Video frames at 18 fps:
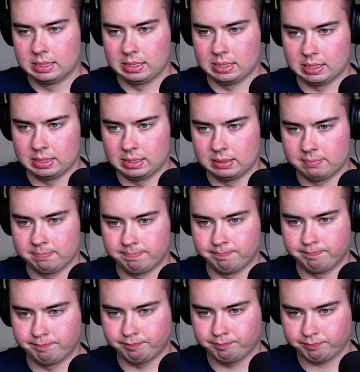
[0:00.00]

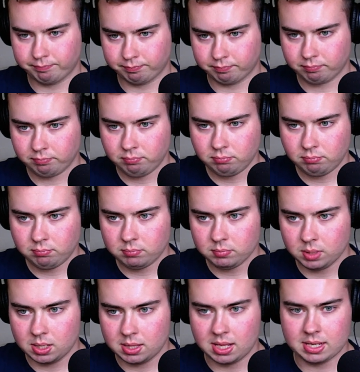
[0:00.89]
um,
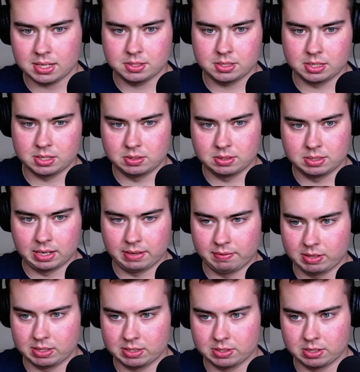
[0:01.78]
that you see on
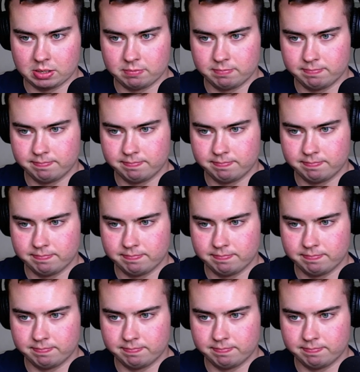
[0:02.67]
TV. So